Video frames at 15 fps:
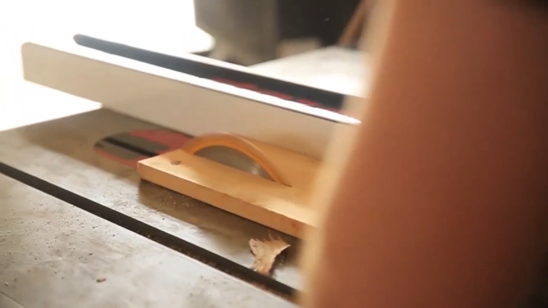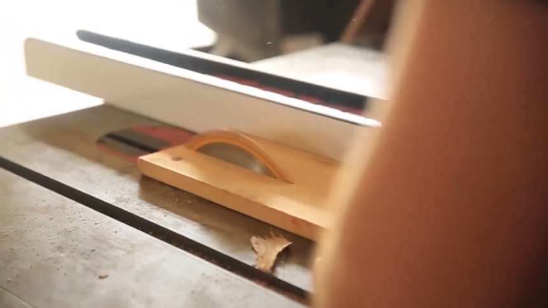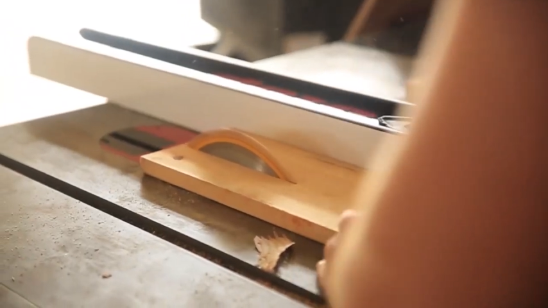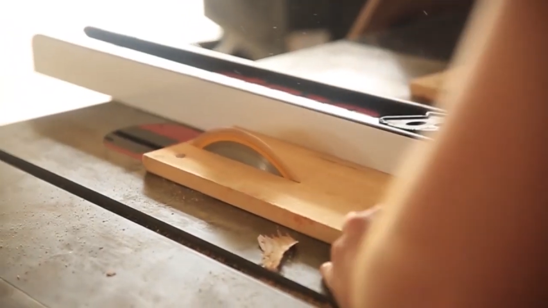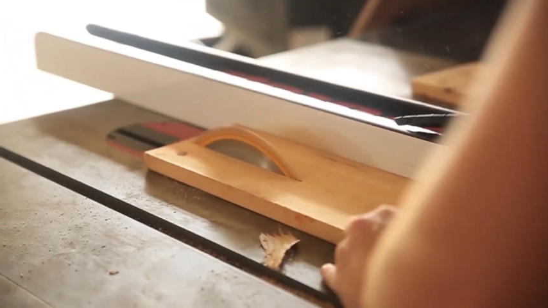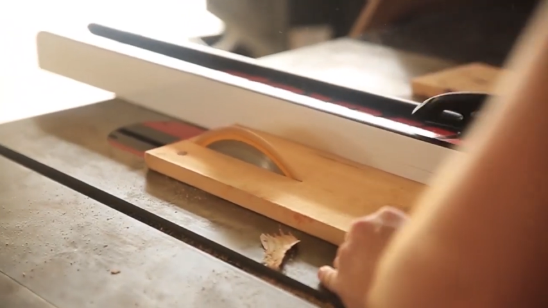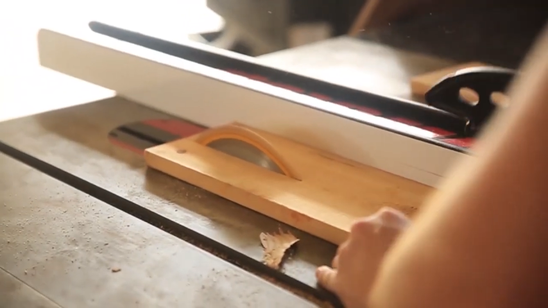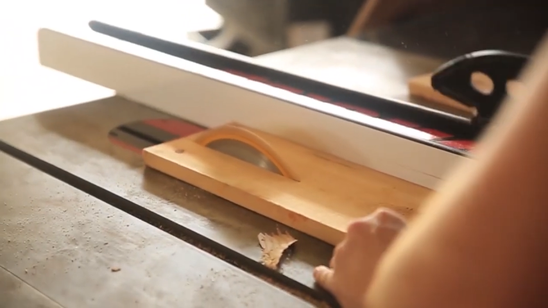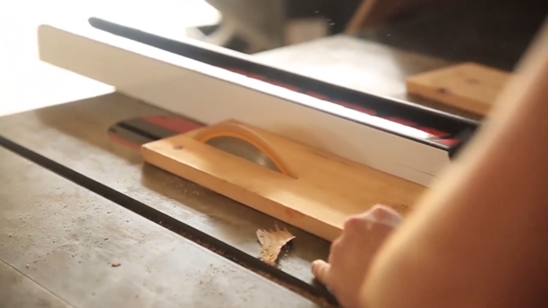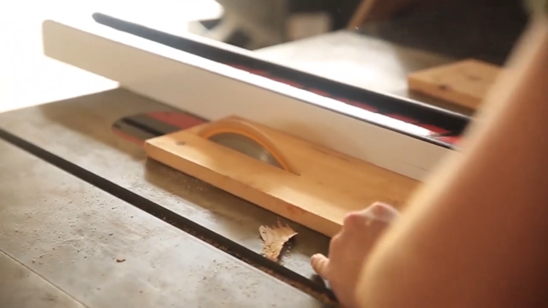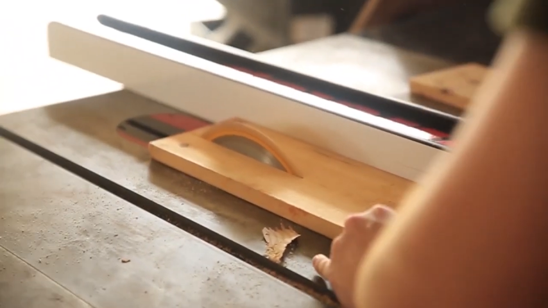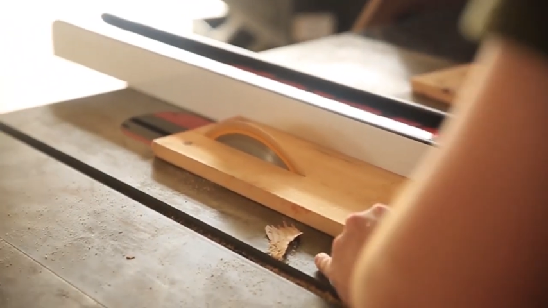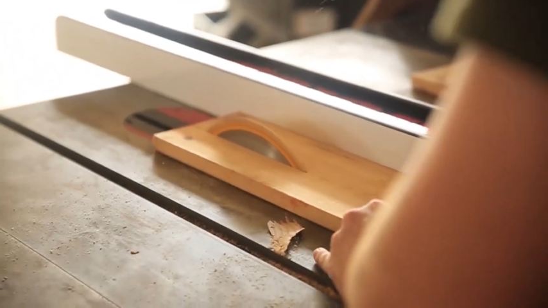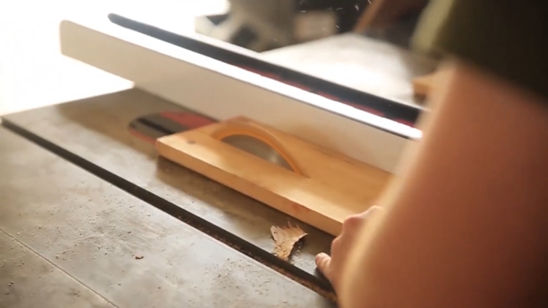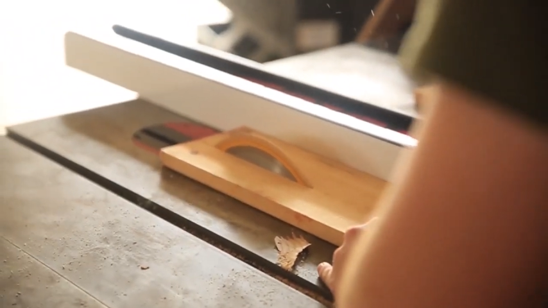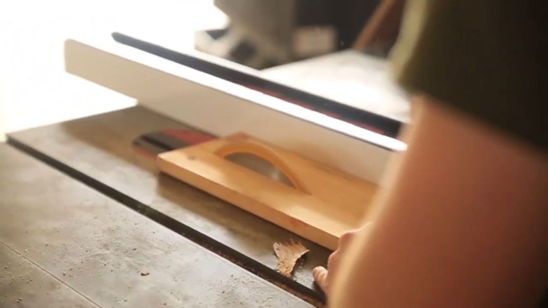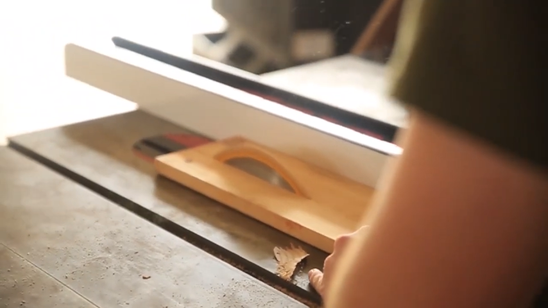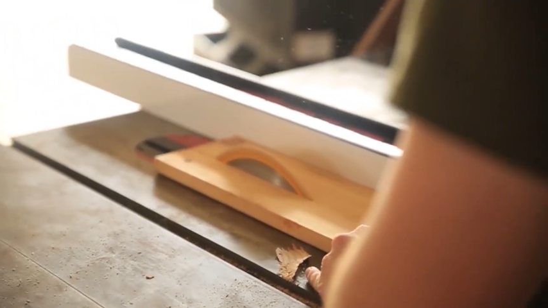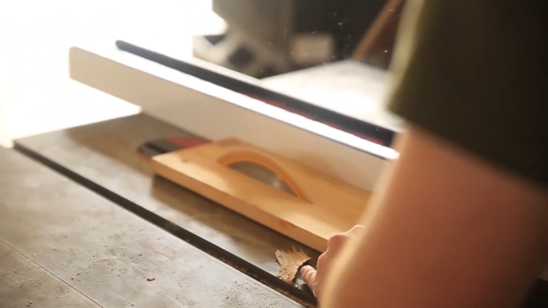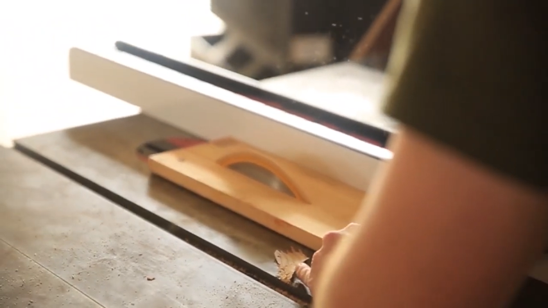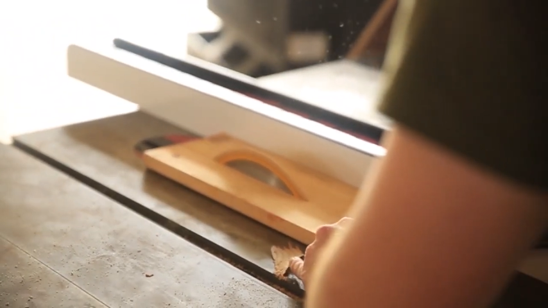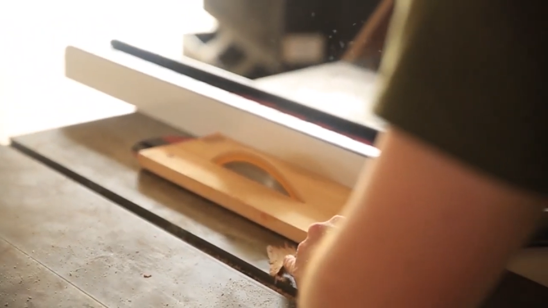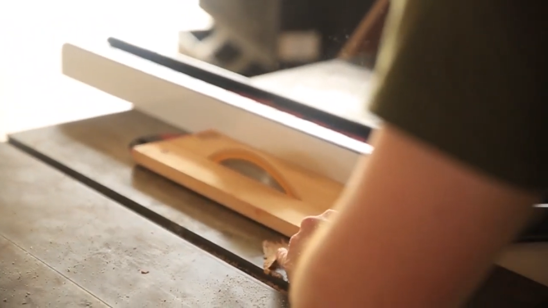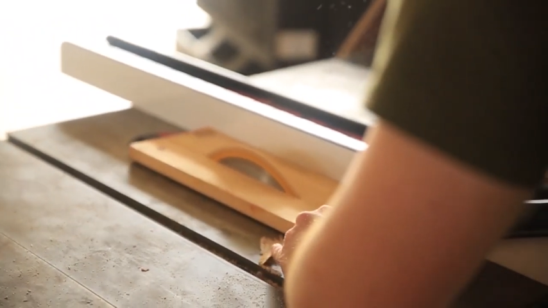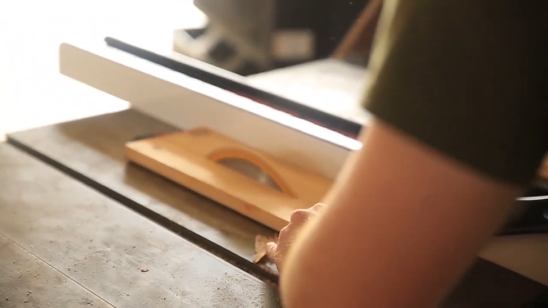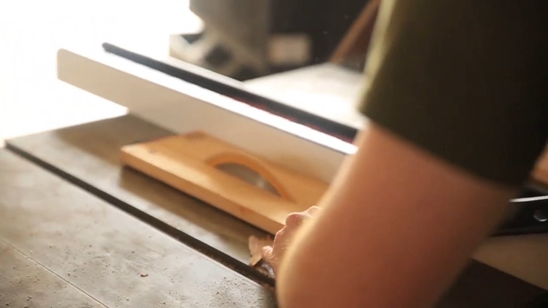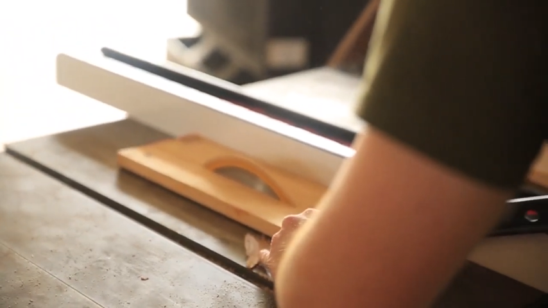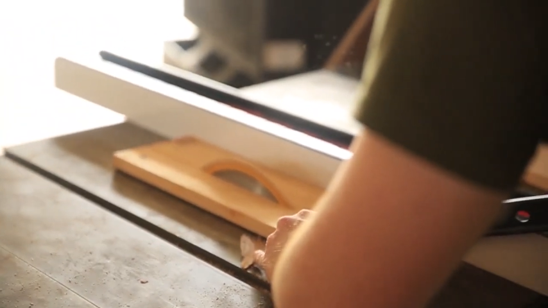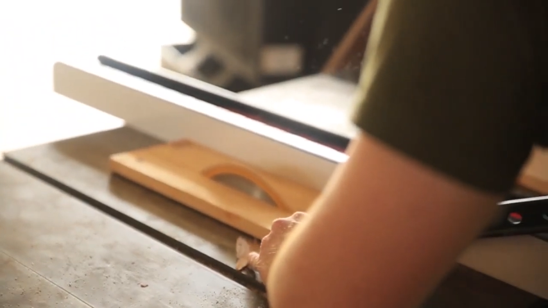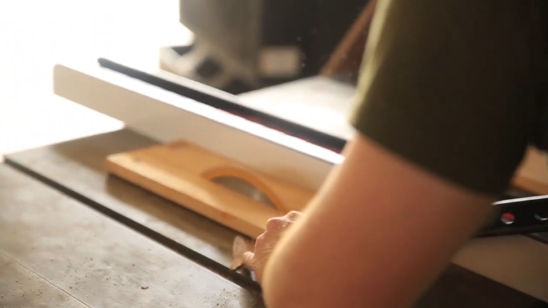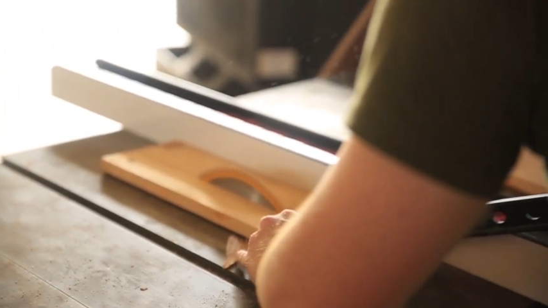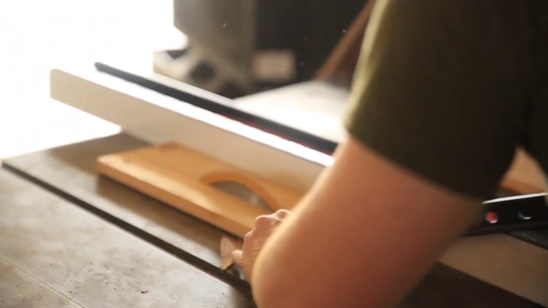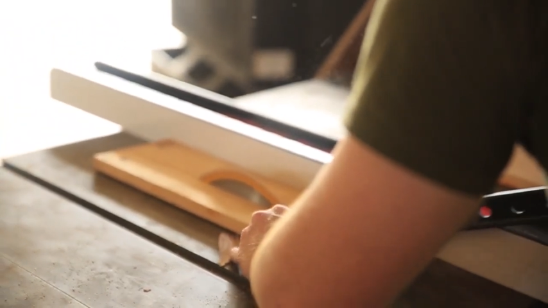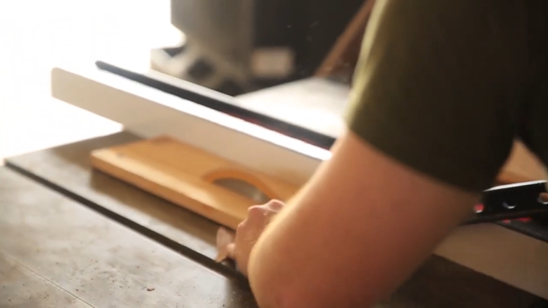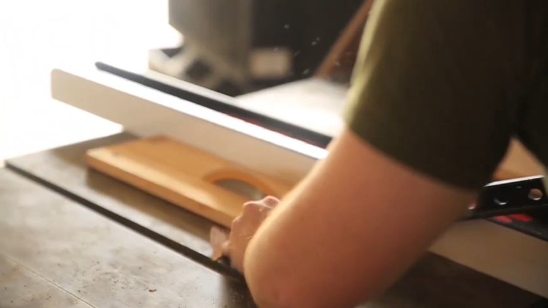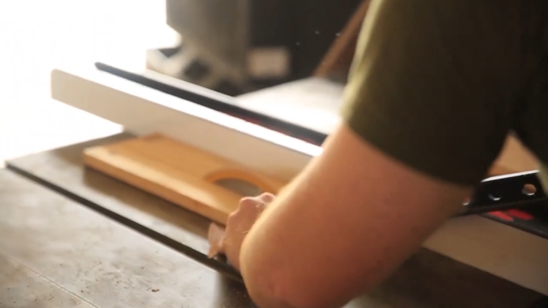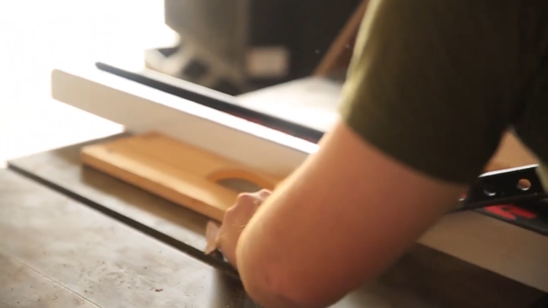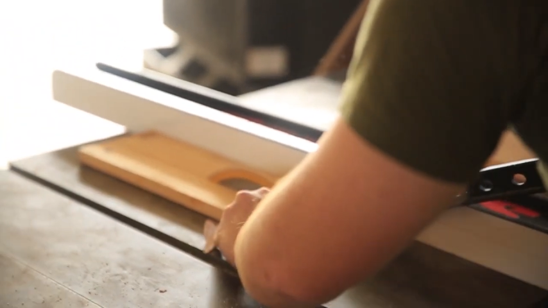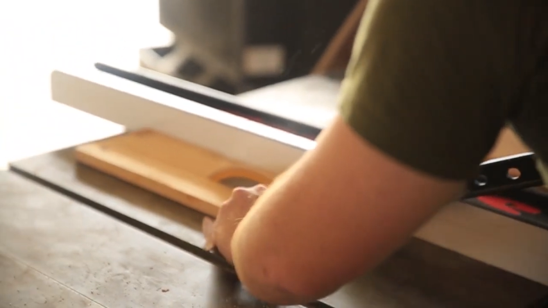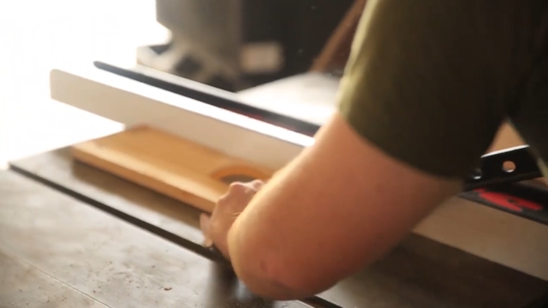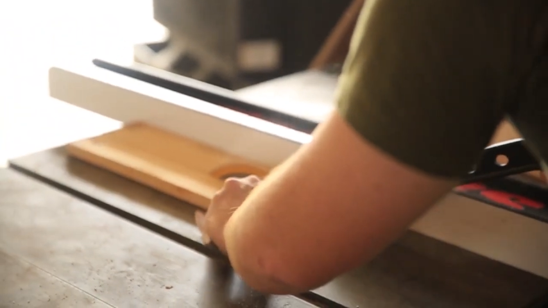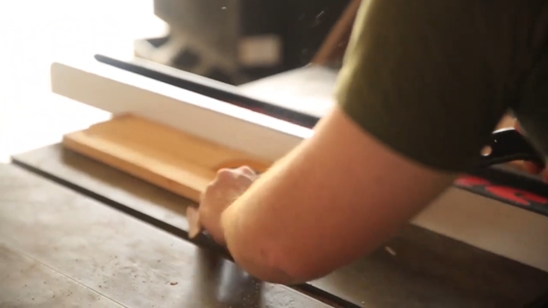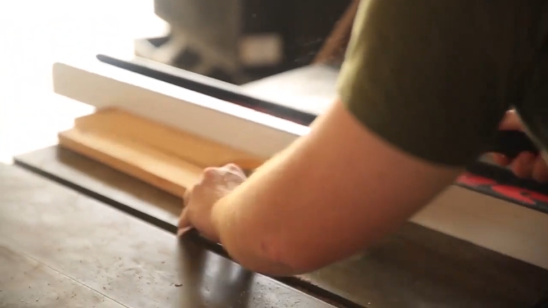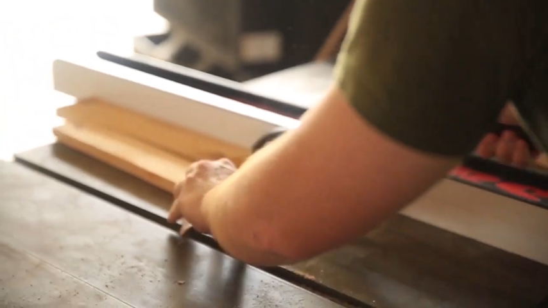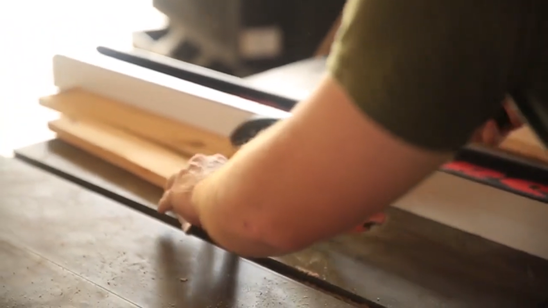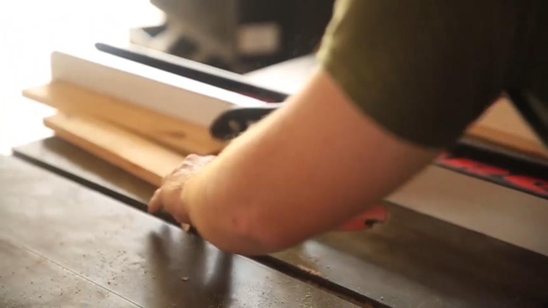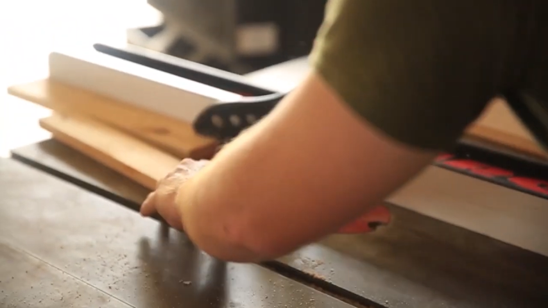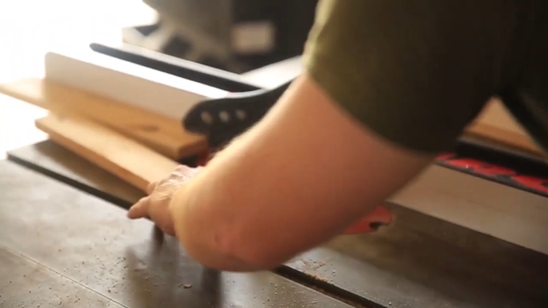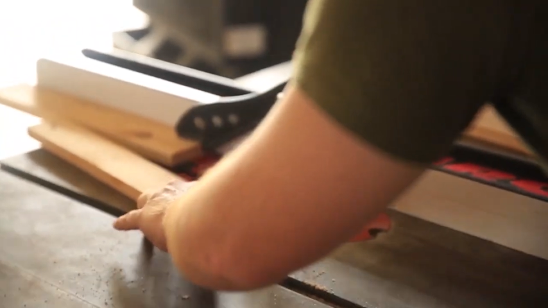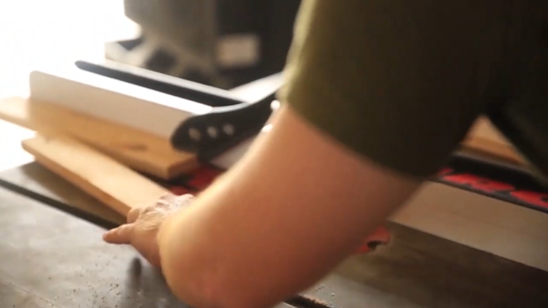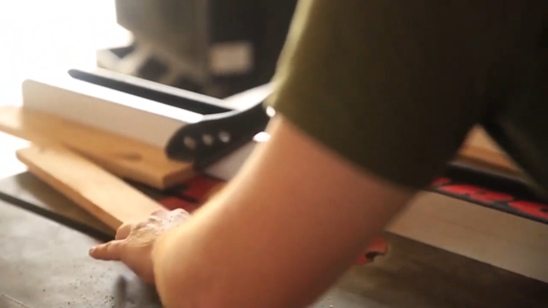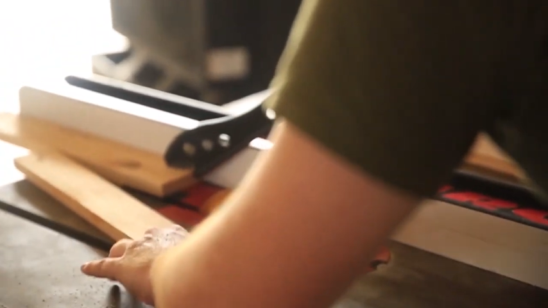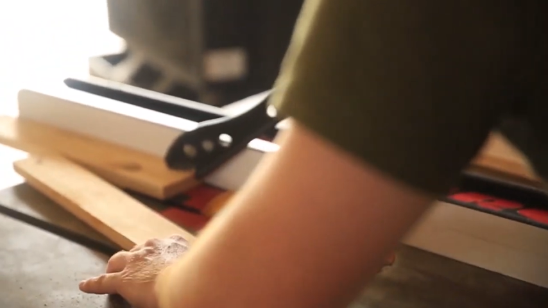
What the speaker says: [unreadable: no face in view]